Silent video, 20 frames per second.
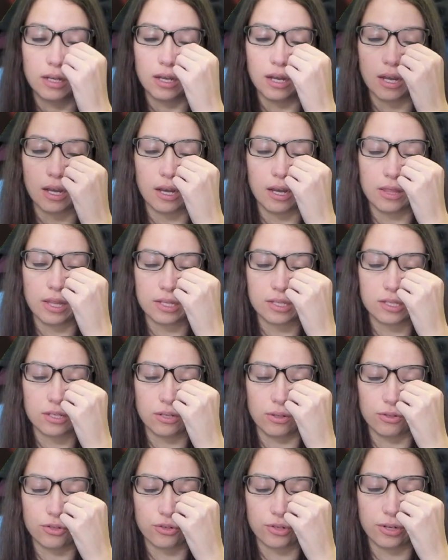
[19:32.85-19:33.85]
That's
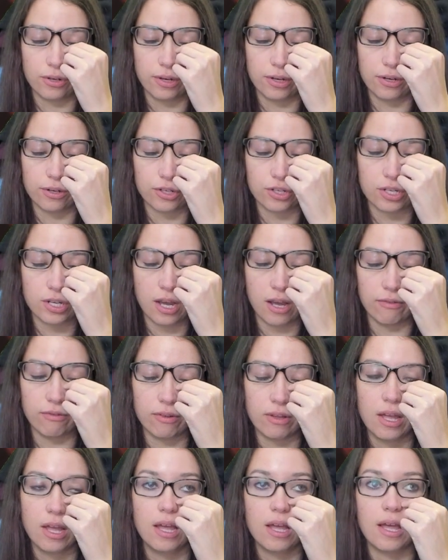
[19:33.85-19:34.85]
still triggering your stuff.
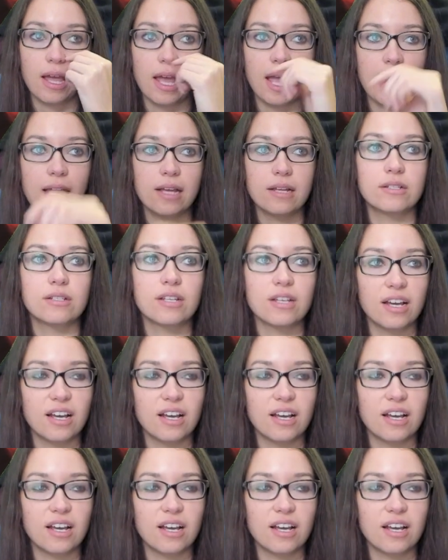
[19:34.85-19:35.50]
And